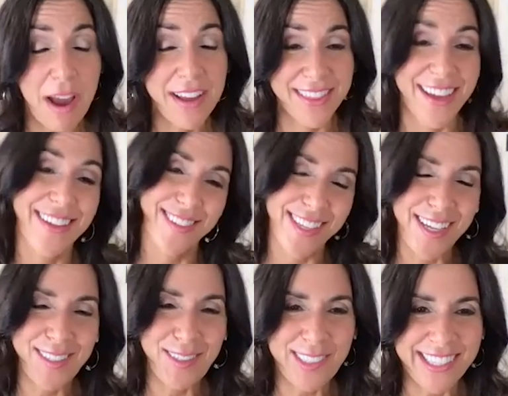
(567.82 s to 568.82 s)
I, I, think I
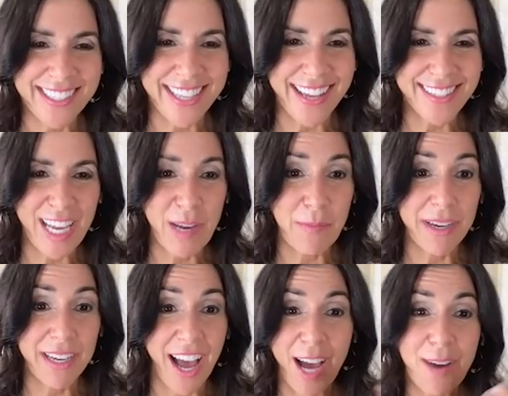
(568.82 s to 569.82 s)
told you this last time,
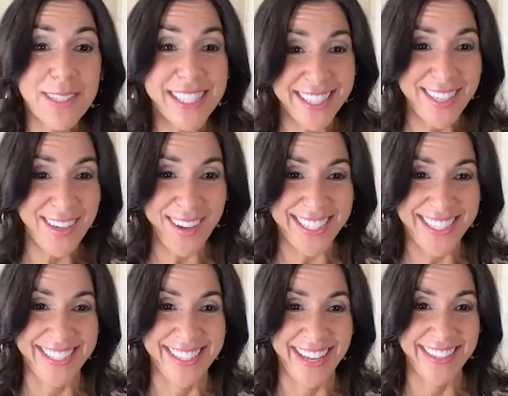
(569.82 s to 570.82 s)
but I was in the
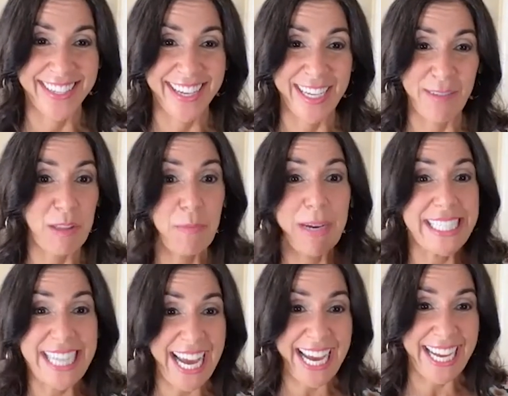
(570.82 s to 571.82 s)
audience that day with my
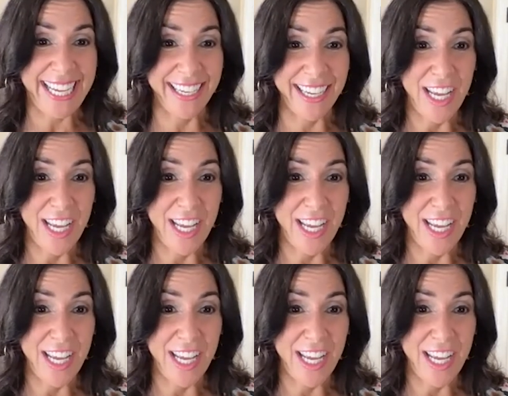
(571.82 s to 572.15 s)
mm-hmm. dad.